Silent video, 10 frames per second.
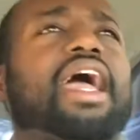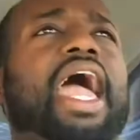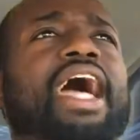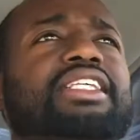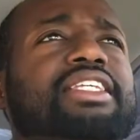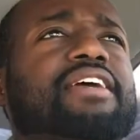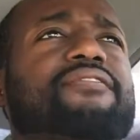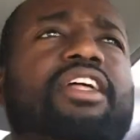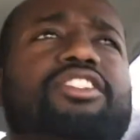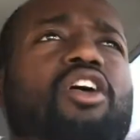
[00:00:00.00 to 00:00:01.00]
as if
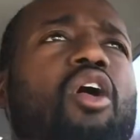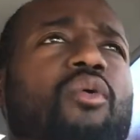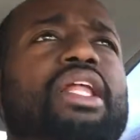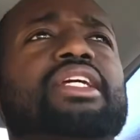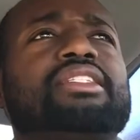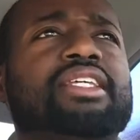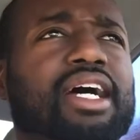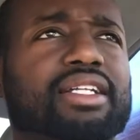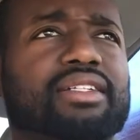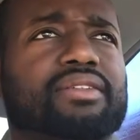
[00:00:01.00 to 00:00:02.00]
it's already
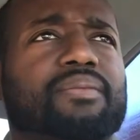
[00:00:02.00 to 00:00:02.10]
done.